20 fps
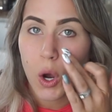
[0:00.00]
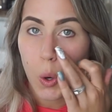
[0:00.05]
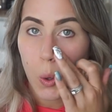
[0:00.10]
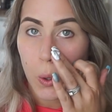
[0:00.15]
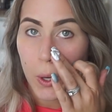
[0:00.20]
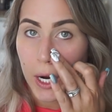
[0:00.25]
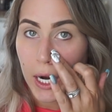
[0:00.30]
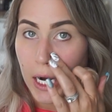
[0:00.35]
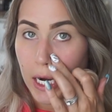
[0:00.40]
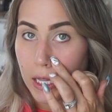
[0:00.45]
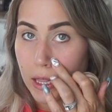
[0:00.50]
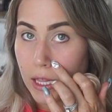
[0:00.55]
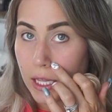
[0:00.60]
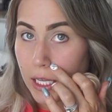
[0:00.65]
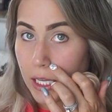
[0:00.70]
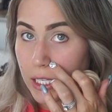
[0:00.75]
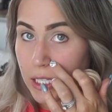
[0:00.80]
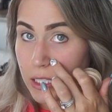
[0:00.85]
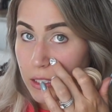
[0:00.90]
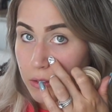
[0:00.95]
or
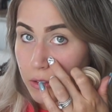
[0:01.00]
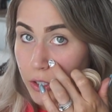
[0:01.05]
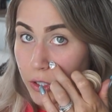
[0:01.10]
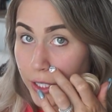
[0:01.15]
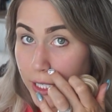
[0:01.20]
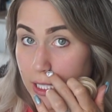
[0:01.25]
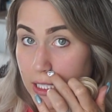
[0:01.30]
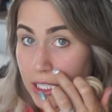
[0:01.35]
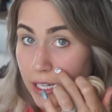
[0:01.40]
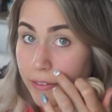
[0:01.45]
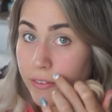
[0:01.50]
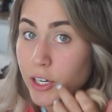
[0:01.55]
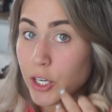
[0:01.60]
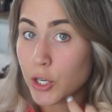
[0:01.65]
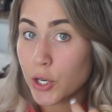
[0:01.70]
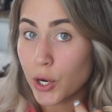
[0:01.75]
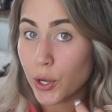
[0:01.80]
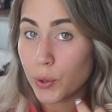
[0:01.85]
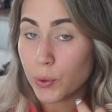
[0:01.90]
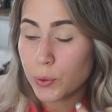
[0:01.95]
the crease of
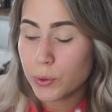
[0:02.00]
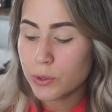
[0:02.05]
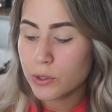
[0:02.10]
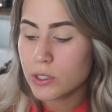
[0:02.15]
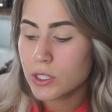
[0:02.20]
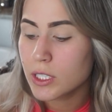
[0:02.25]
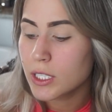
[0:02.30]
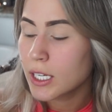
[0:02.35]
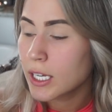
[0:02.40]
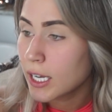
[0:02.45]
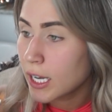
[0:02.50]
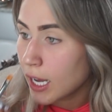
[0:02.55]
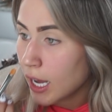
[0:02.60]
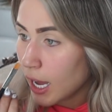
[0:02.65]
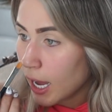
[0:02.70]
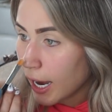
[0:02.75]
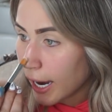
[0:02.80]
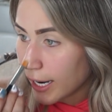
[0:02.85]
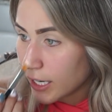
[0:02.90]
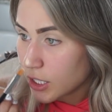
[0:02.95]
your nose,
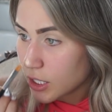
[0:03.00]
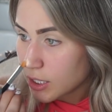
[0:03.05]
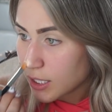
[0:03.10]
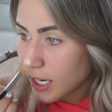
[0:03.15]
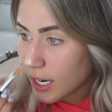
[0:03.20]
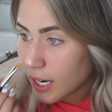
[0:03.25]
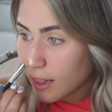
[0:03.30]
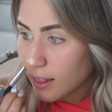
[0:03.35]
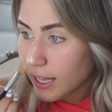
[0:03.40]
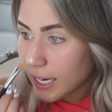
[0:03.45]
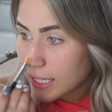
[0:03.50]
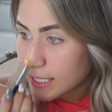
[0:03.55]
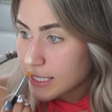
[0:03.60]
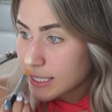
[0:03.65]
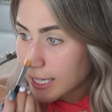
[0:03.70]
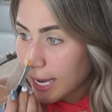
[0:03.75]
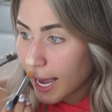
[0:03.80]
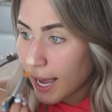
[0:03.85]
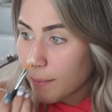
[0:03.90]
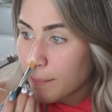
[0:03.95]
I just kind of
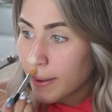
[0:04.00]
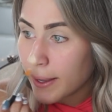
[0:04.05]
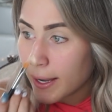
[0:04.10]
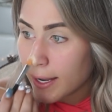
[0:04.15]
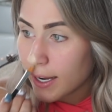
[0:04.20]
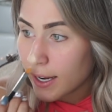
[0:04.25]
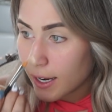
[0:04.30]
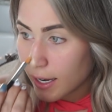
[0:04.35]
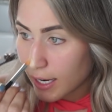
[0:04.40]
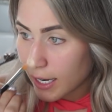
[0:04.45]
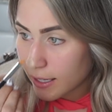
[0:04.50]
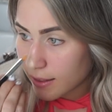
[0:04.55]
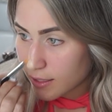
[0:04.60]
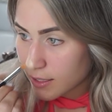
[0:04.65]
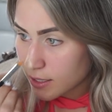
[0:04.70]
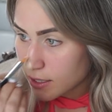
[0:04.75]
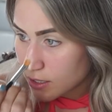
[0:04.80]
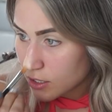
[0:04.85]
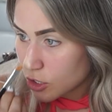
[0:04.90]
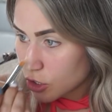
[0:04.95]
like dab it, and
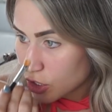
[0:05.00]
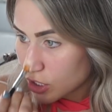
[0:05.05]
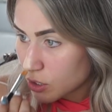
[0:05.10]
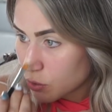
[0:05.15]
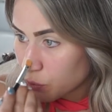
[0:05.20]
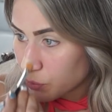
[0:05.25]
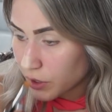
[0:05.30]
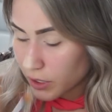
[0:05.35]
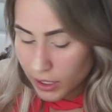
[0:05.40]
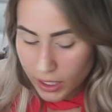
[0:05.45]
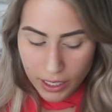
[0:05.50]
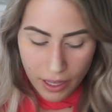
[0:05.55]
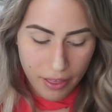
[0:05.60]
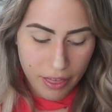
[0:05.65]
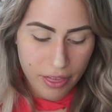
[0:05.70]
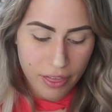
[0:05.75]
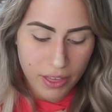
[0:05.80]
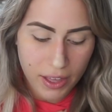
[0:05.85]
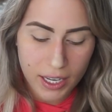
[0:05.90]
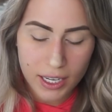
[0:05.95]
this is just really a
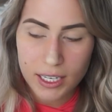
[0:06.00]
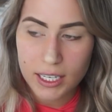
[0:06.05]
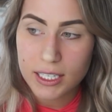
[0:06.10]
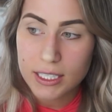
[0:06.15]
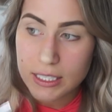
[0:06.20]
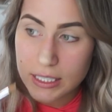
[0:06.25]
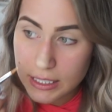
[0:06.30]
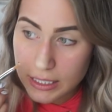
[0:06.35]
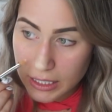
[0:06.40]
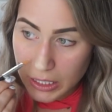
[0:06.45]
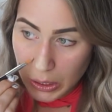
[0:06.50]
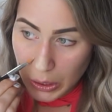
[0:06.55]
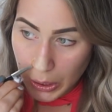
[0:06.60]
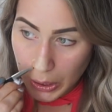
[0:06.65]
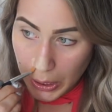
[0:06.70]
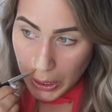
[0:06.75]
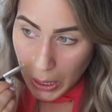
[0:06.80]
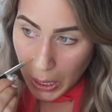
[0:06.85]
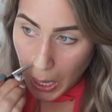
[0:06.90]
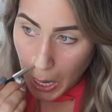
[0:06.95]
thick
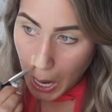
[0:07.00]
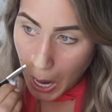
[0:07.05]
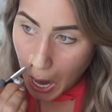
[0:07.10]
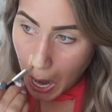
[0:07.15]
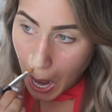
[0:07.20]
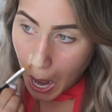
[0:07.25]
concealer.